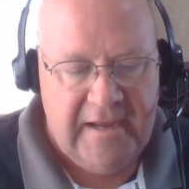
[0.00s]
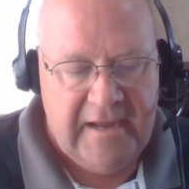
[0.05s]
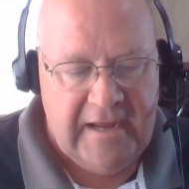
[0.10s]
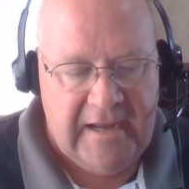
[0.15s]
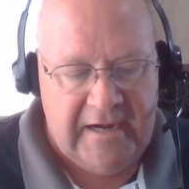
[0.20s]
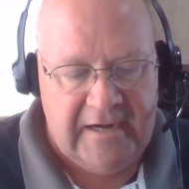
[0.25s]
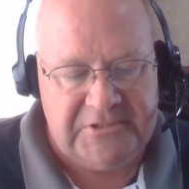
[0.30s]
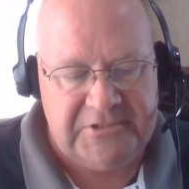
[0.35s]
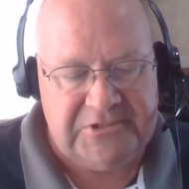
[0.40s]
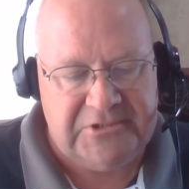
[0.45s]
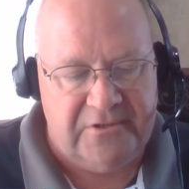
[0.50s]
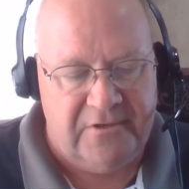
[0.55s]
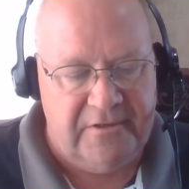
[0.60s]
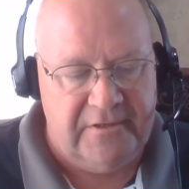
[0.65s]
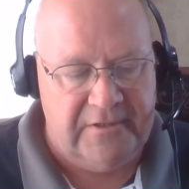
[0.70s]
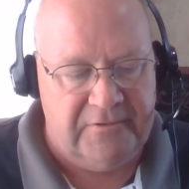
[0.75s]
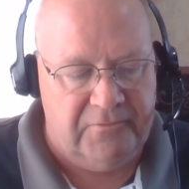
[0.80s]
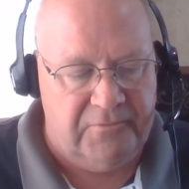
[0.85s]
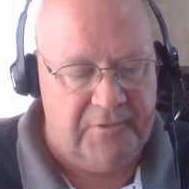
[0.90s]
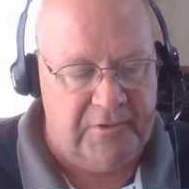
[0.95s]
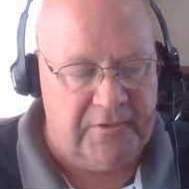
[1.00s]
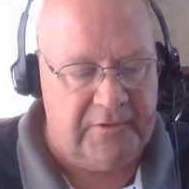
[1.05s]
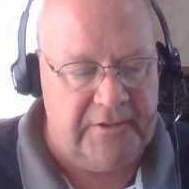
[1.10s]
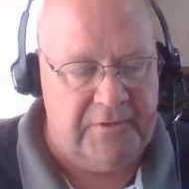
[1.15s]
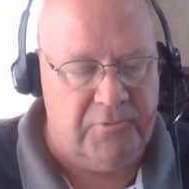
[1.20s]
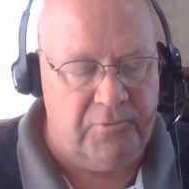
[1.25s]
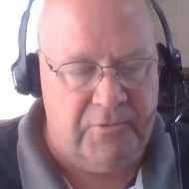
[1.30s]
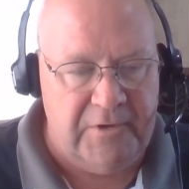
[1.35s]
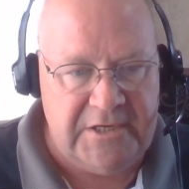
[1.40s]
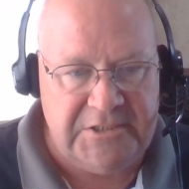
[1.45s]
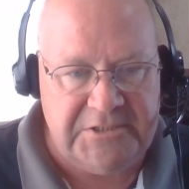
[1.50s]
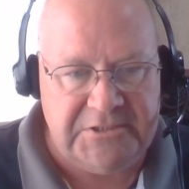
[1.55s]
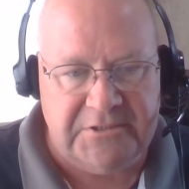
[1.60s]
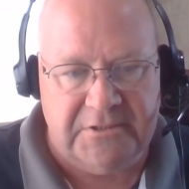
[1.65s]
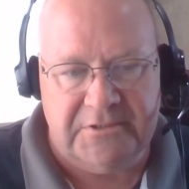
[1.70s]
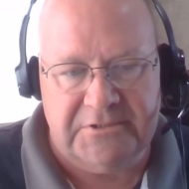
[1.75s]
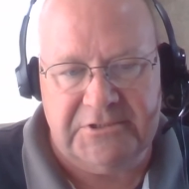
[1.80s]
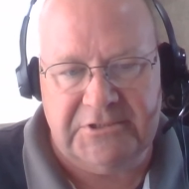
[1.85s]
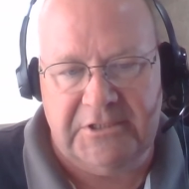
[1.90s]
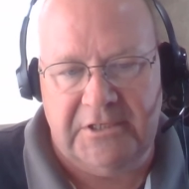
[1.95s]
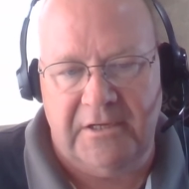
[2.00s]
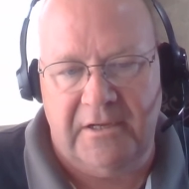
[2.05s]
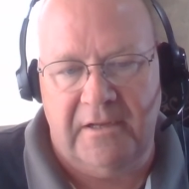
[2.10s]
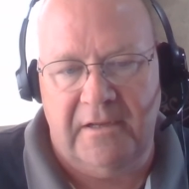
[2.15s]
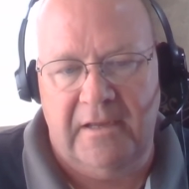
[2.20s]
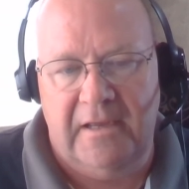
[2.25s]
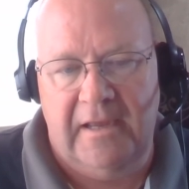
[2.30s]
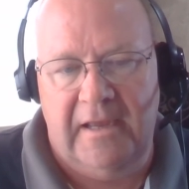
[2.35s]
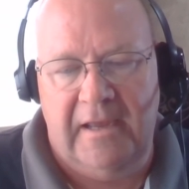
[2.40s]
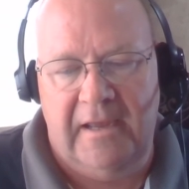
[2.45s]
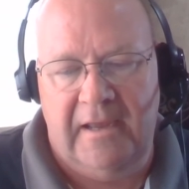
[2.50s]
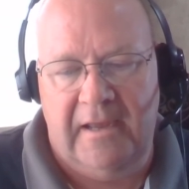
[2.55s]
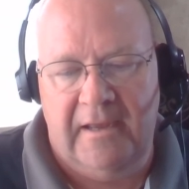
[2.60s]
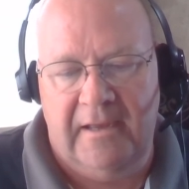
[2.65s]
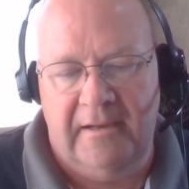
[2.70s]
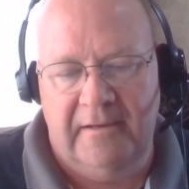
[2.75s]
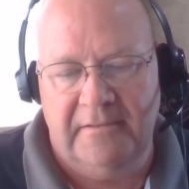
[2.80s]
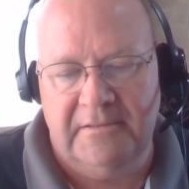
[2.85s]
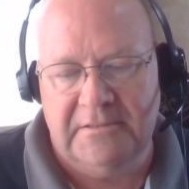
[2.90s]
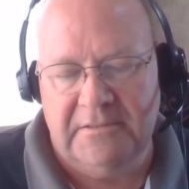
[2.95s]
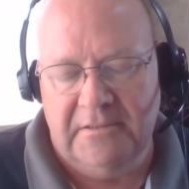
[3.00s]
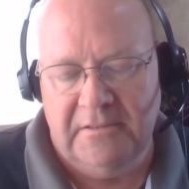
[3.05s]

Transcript: And I started really researching. And